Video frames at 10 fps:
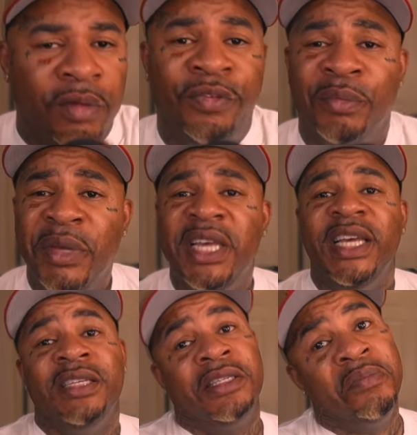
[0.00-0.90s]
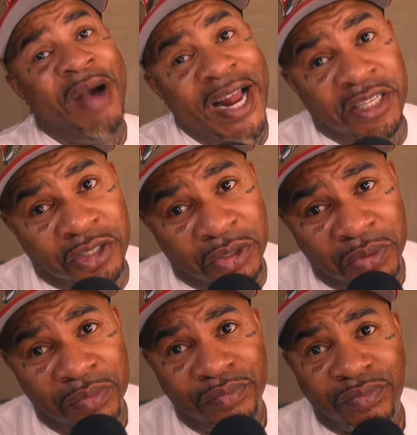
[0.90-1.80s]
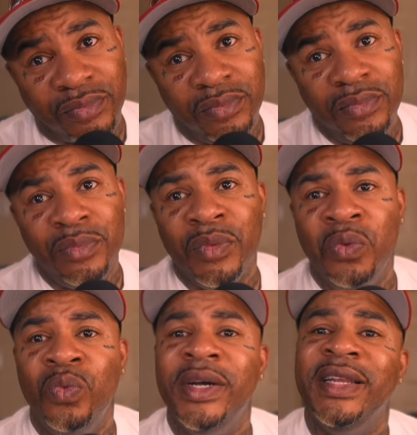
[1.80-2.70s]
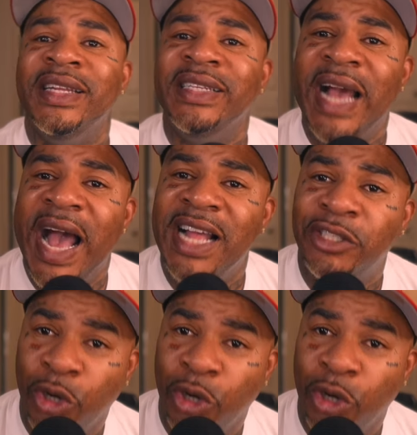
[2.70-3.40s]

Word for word: For me, it's the bodysuit. What in God's